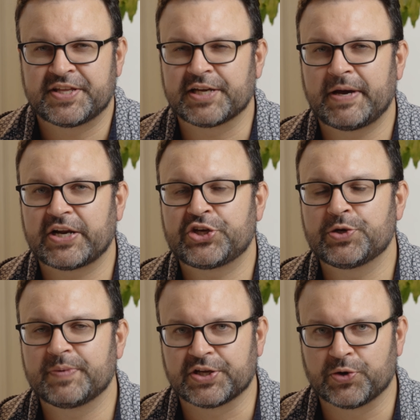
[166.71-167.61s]
Think about a
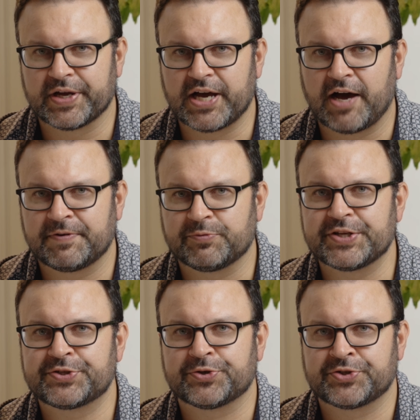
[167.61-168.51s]
human going off and
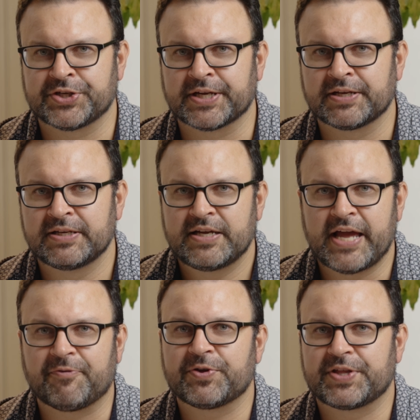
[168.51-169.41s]
researching
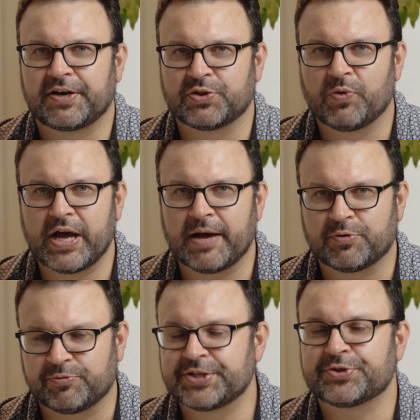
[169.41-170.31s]
everything on the web
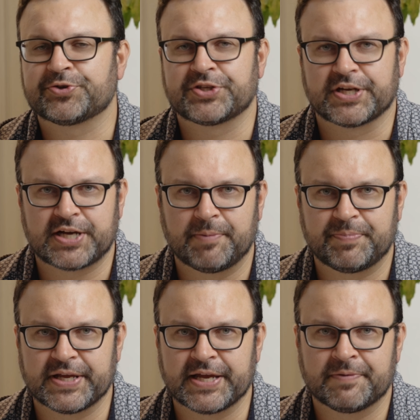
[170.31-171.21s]
or researching a
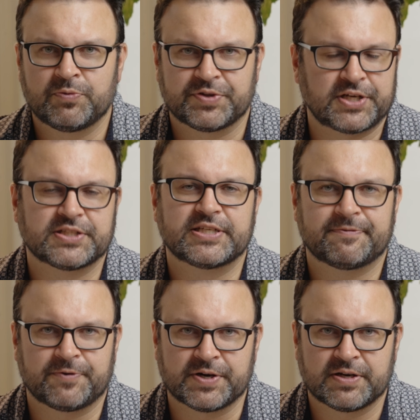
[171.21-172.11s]
company with tons of
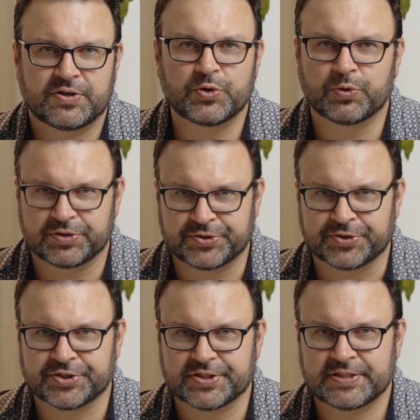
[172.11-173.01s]
different Google
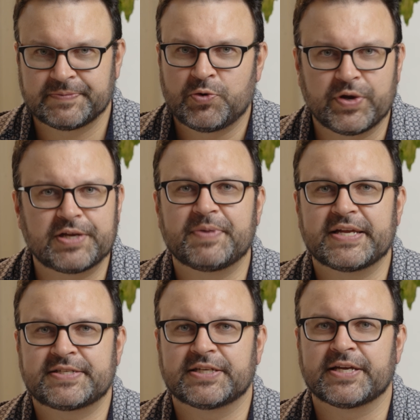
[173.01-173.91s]
searches. We can
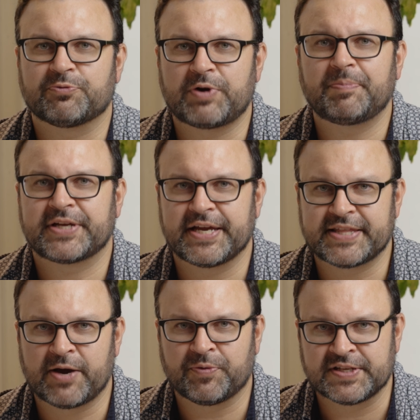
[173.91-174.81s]
basically replicate
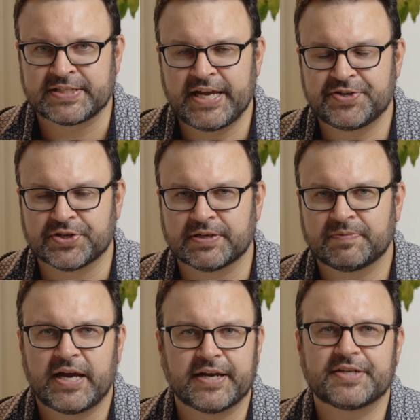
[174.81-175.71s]
that with this agent,
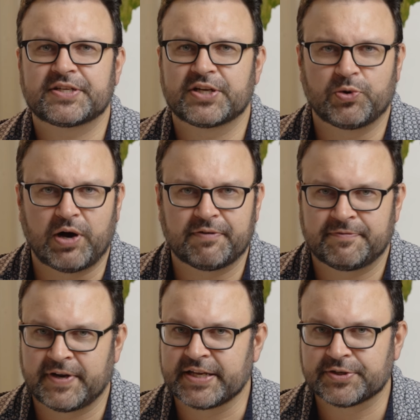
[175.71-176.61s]
and it's going to go off
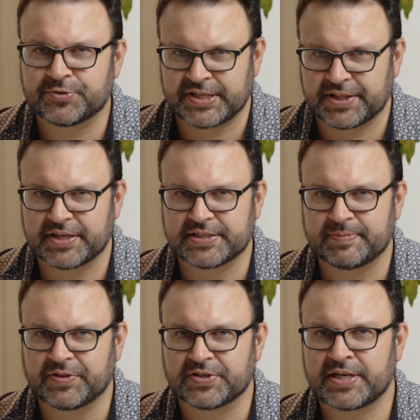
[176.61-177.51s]
and find interesting things
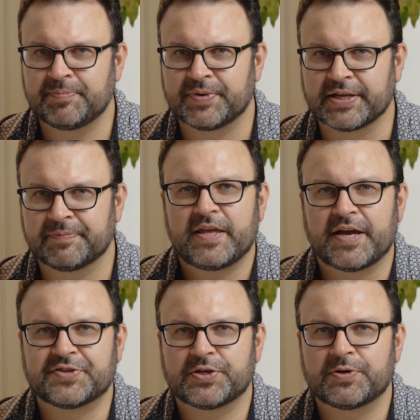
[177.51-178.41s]
about this company.
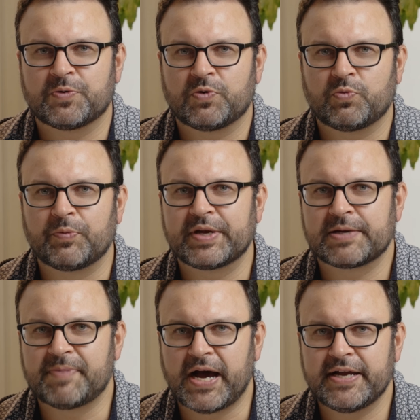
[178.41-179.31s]
And so when we
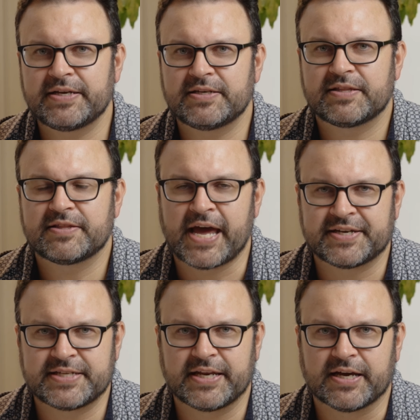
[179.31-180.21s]
combine
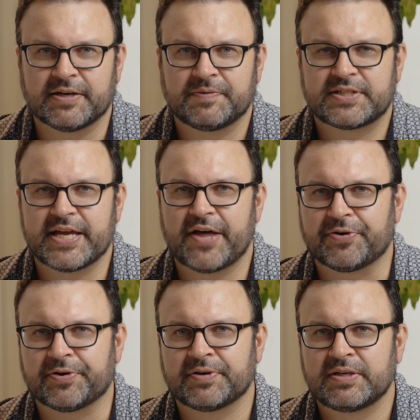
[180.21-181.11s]
that data
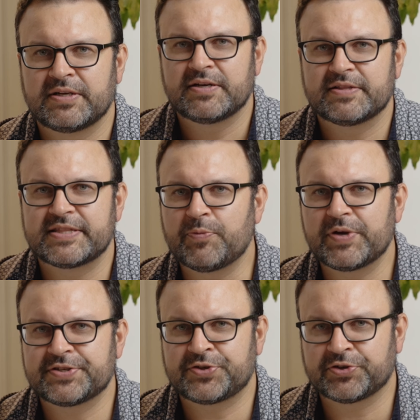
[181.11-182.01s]
together, then
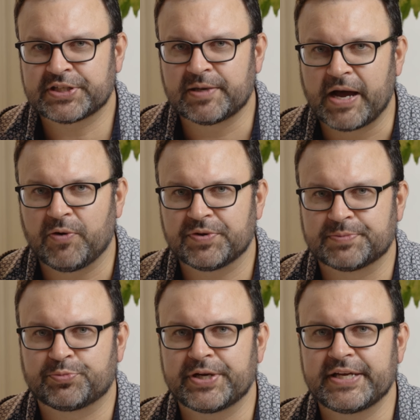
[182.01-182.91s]
we can start to come out with
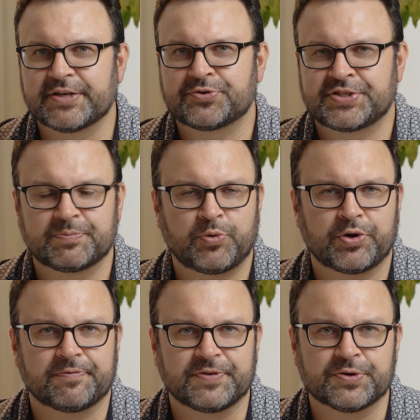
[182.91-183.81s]
some pretty interesting
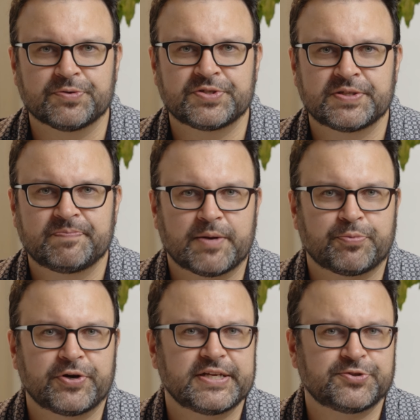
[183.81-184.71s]
point of views and
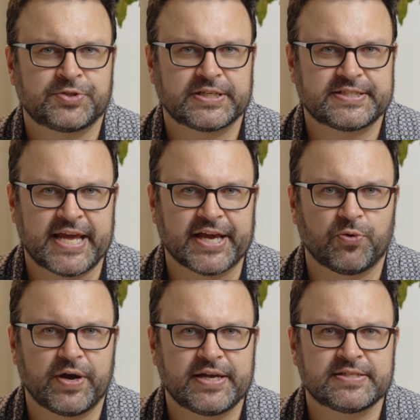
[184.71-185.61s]
pretty interesting
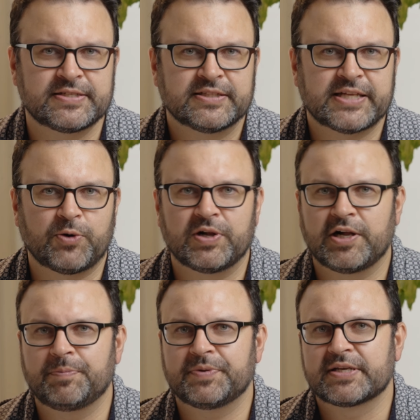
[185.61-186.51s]
takeaways that will
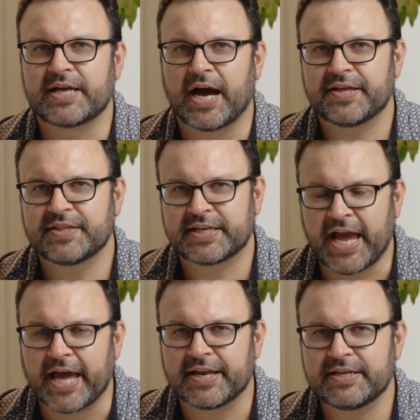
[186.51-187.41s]
help guide the
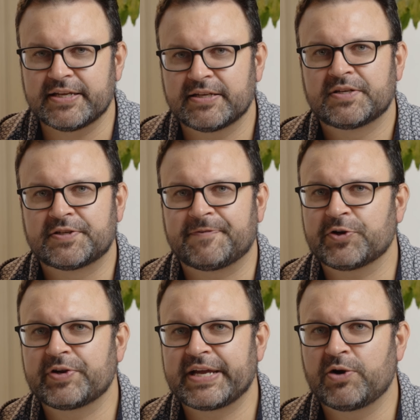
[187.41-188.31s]
candidate to
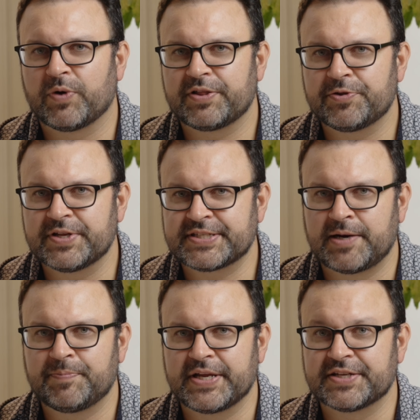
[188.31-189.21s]
figuring out whether this
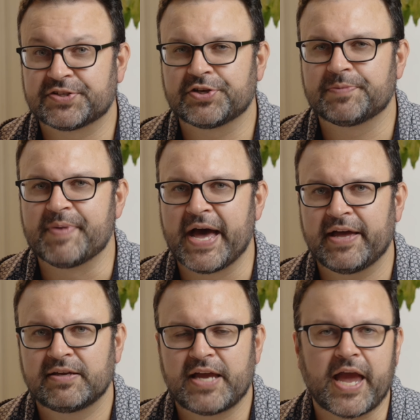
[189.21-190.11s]
company is a good
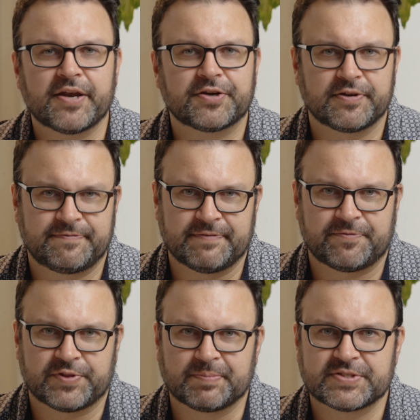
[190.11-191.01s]
bet and a good fit
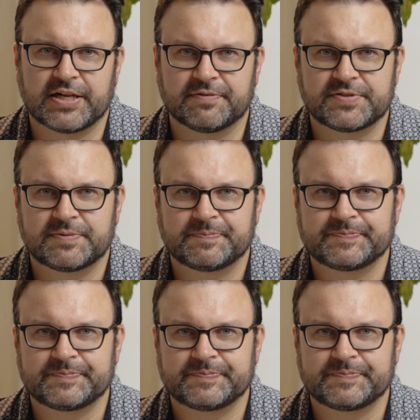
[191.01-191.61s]
for themselves.